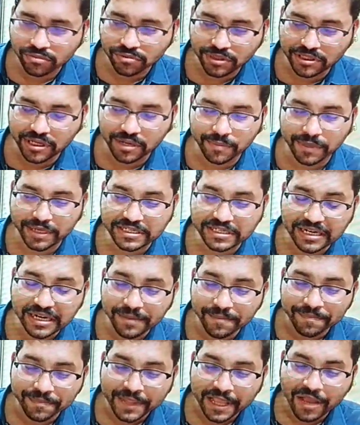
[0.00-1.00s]
Twitter
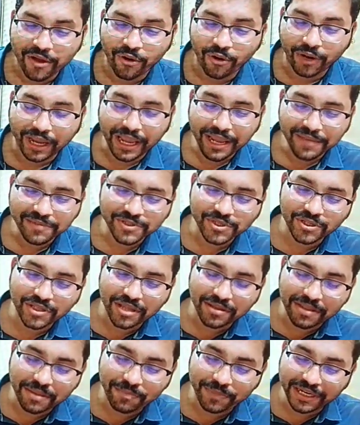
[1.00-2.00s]
better. Okay, so
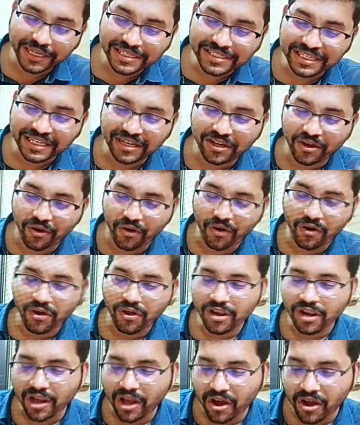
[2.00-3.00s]
the breezy
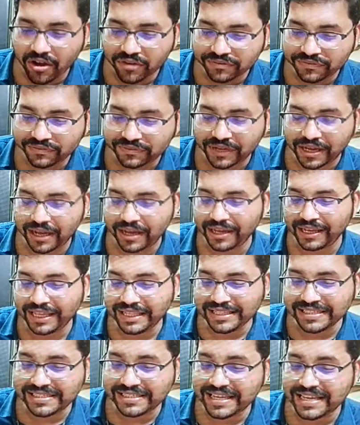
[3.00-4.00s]
call of
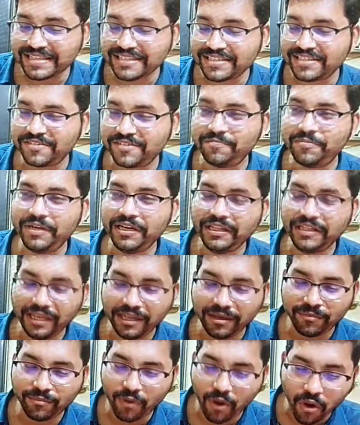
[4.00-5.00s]
incense
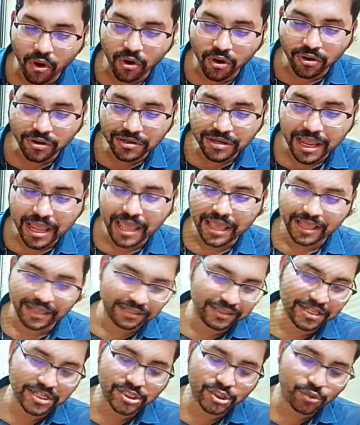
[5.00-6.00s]
breathing morn,
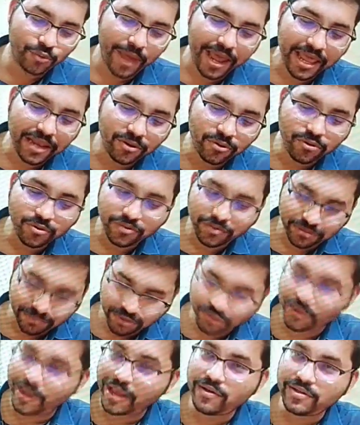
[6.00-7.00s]
the swallow
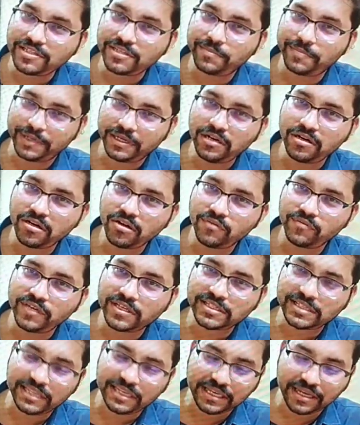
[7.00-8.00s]
is a bird
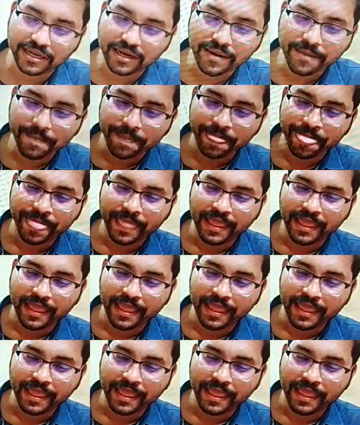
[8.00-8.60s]
obviously here,